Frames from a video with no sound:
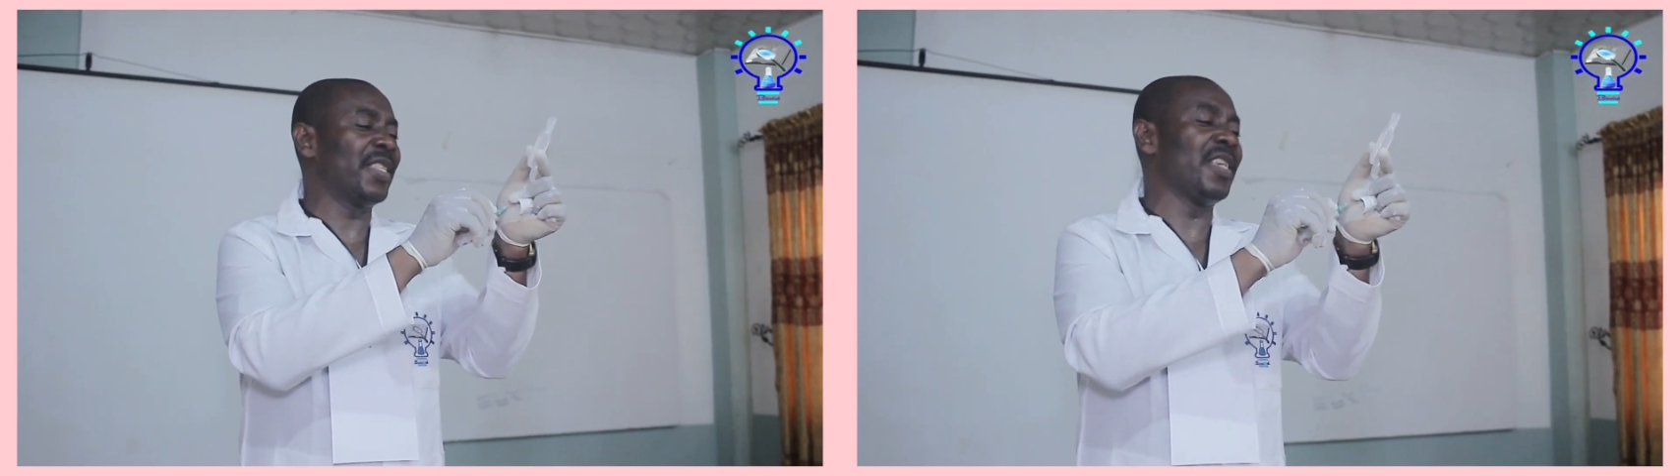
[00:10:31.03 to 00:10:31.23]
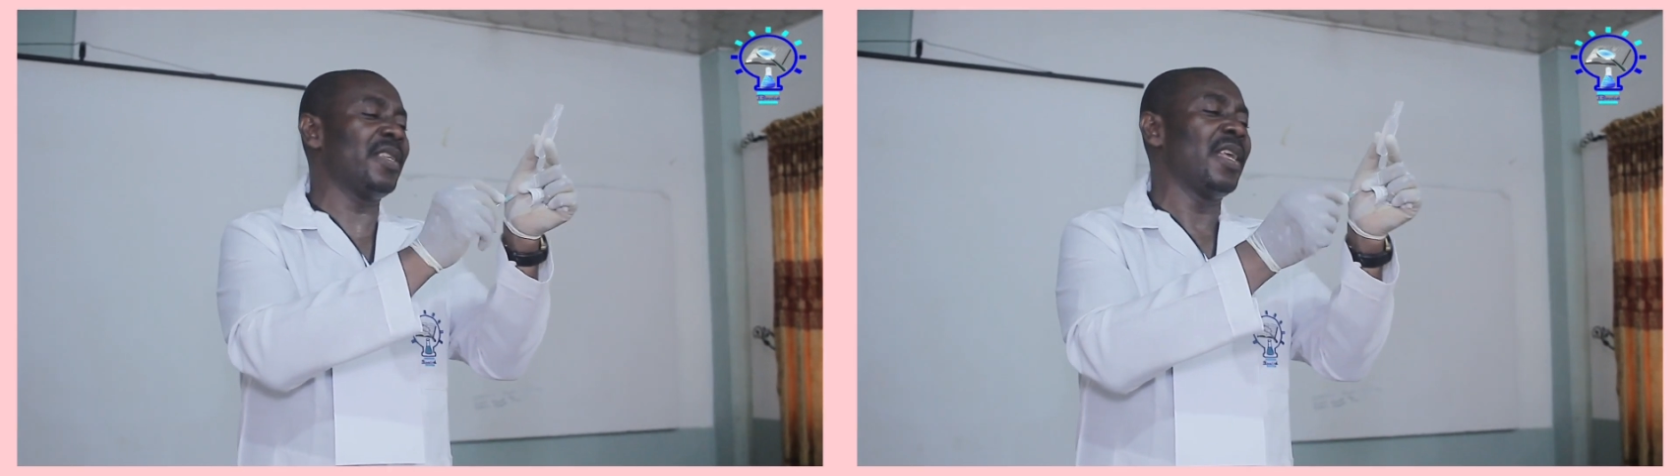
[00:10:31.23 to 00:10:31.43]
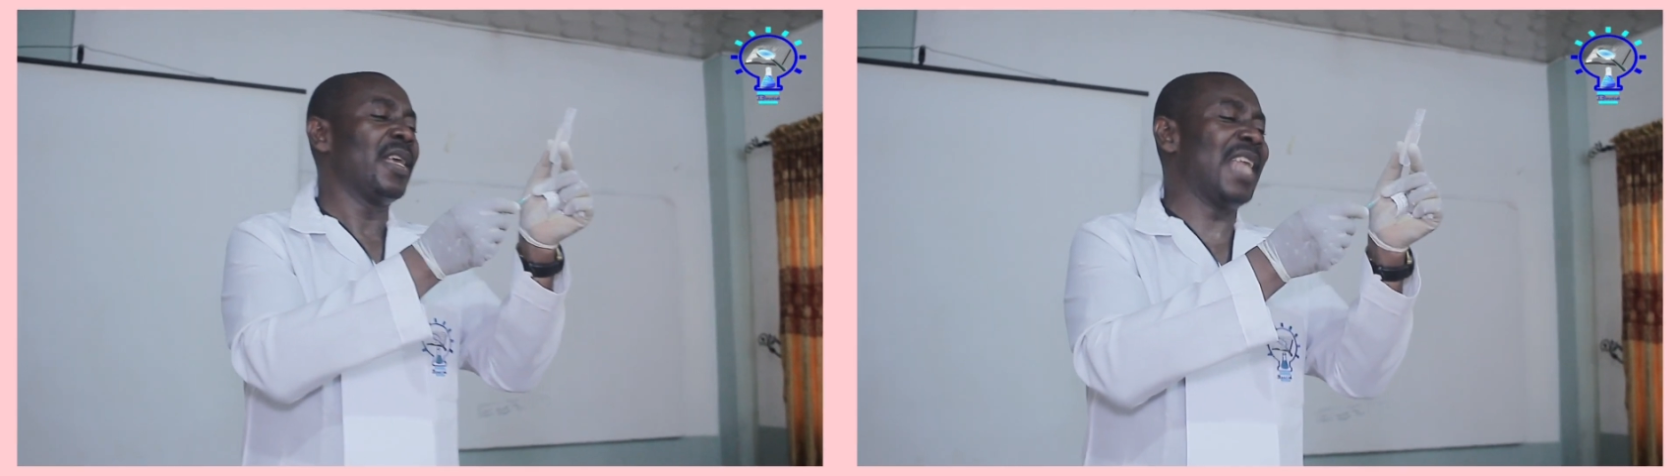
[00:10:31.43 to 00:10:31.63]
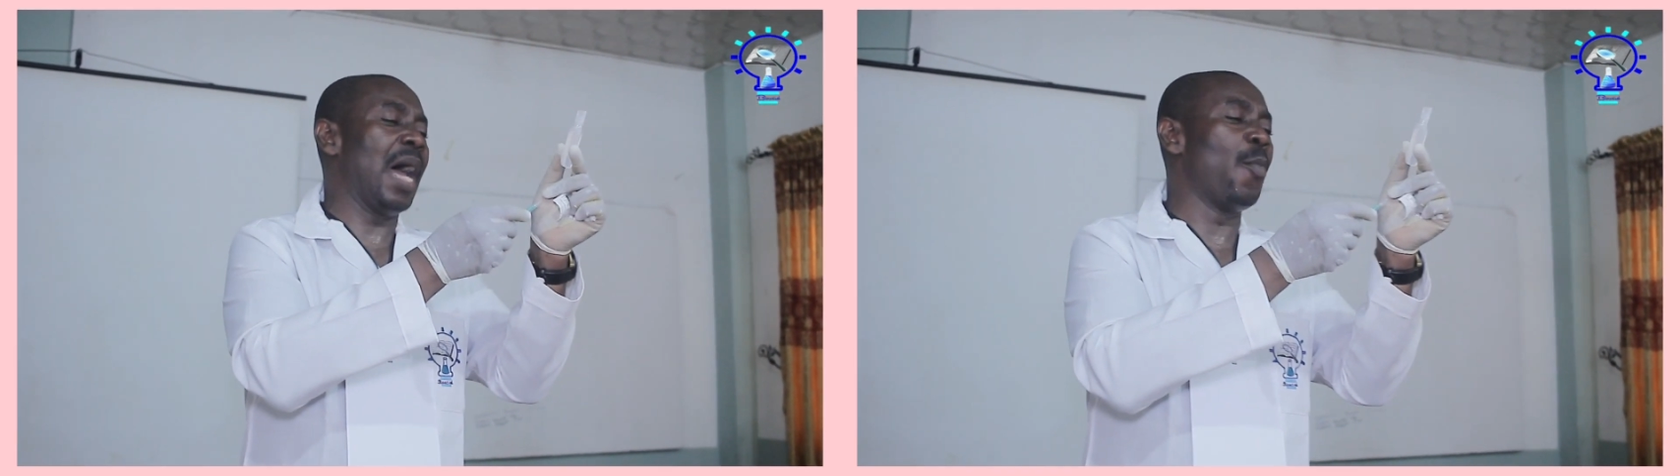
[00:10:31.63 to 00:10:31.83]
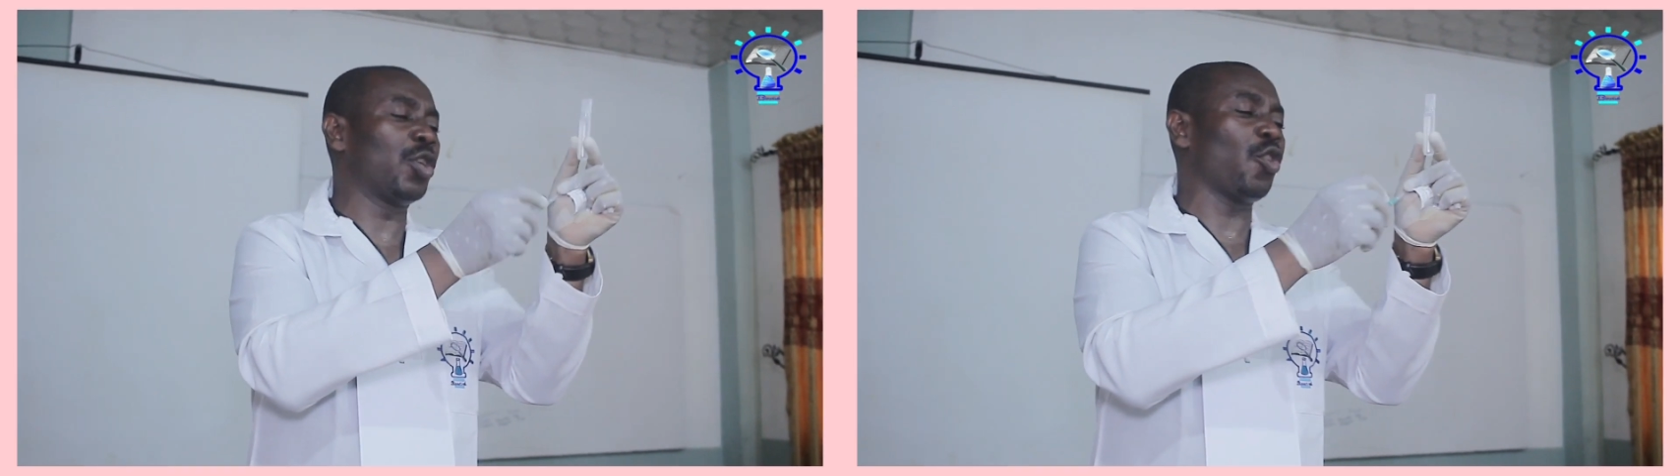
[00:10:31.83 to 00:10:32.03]
anything
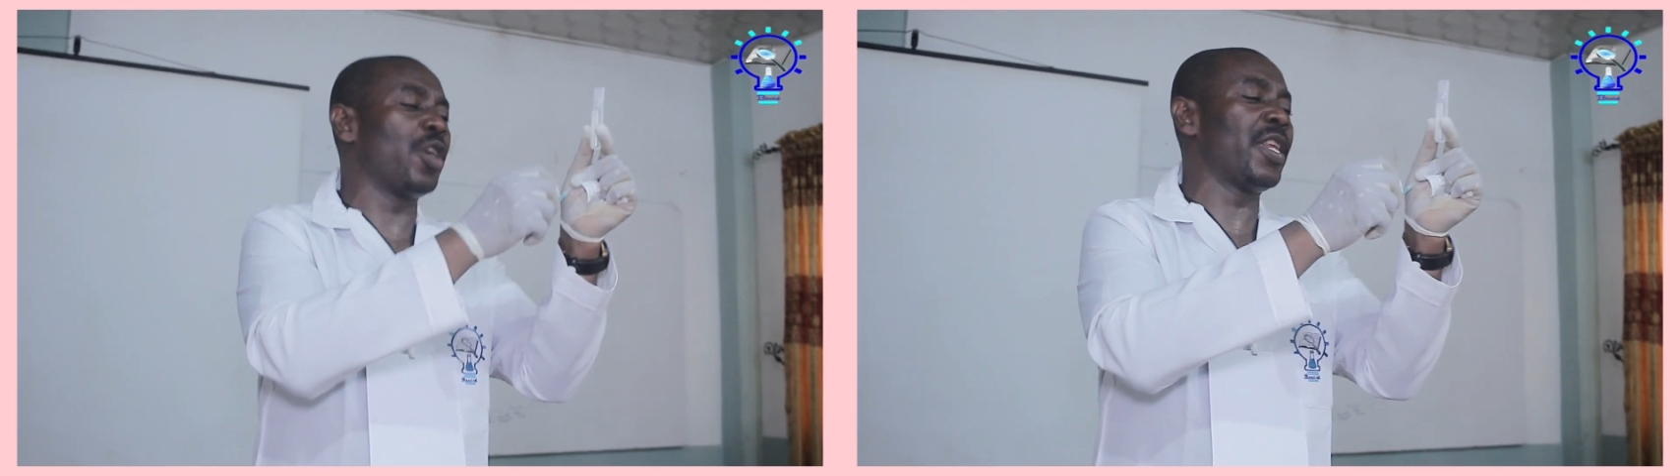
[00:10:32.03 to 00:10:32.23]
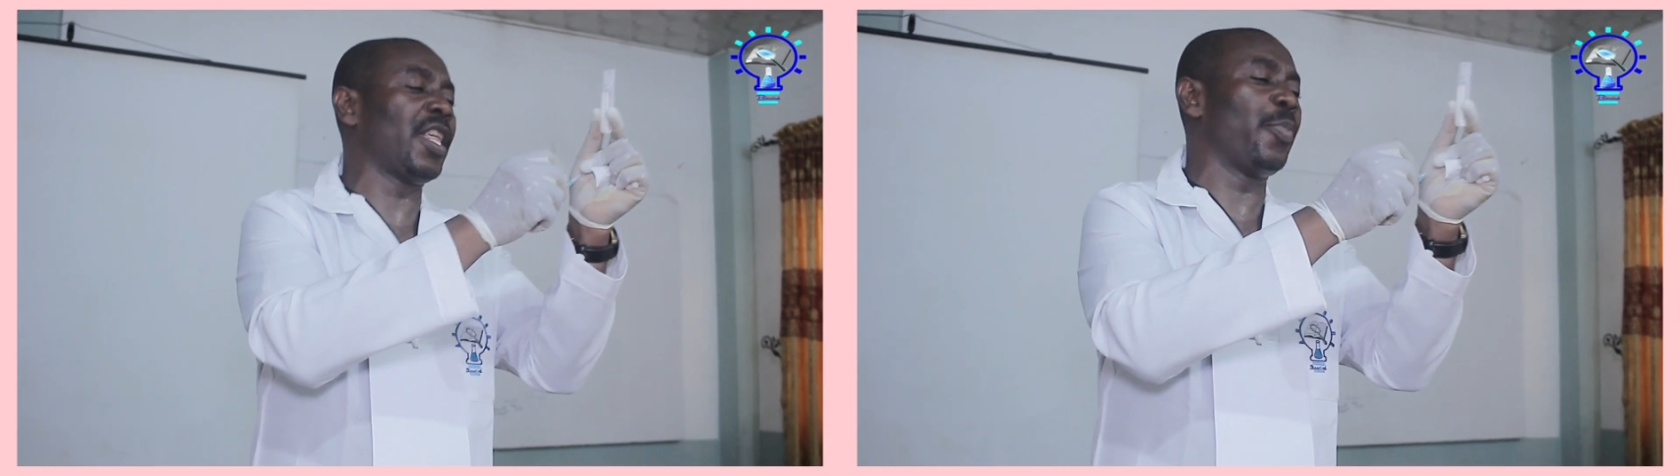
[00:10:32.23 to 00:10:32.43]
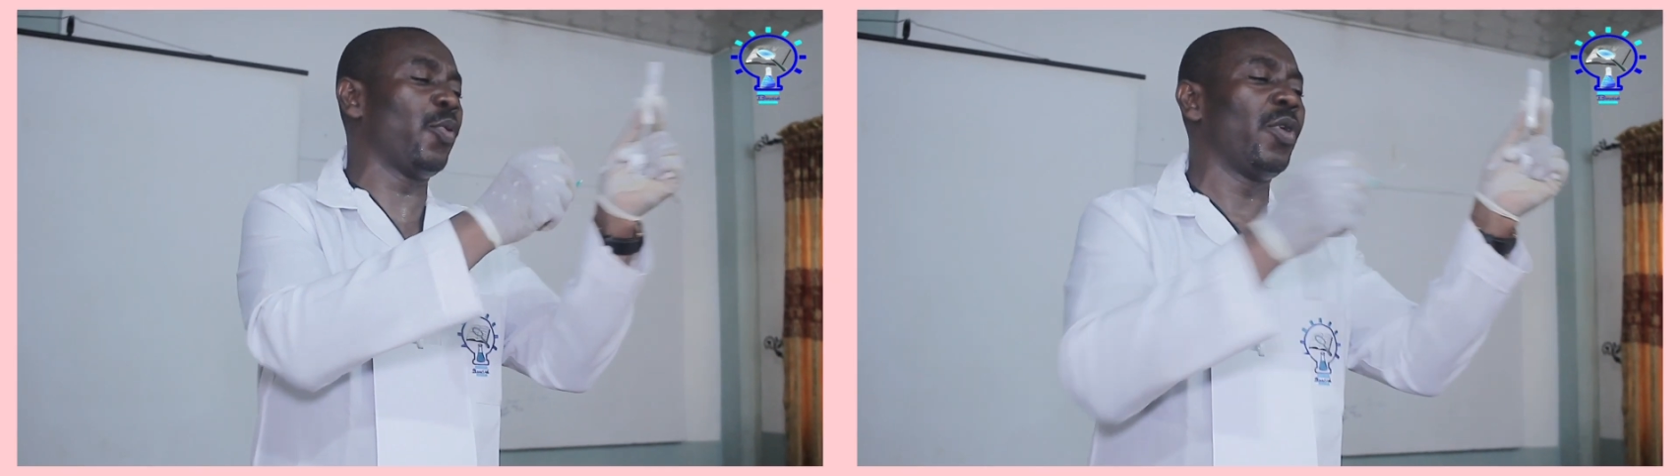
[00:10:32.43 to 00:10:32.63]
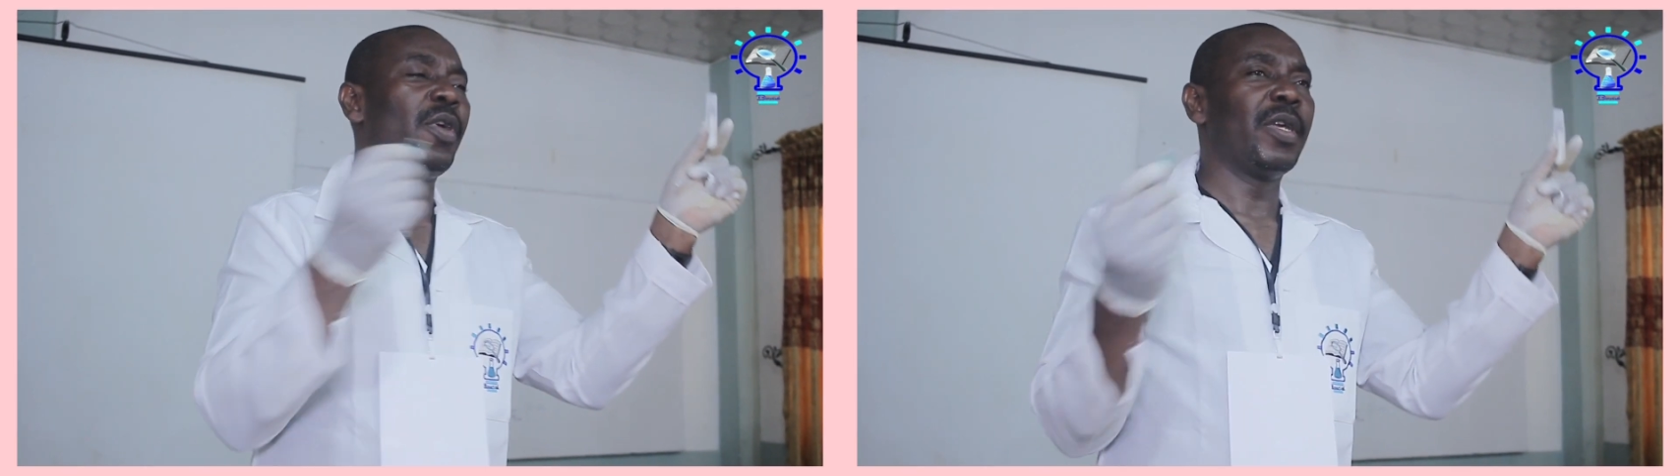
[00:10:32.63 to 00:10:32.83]
that much on the table.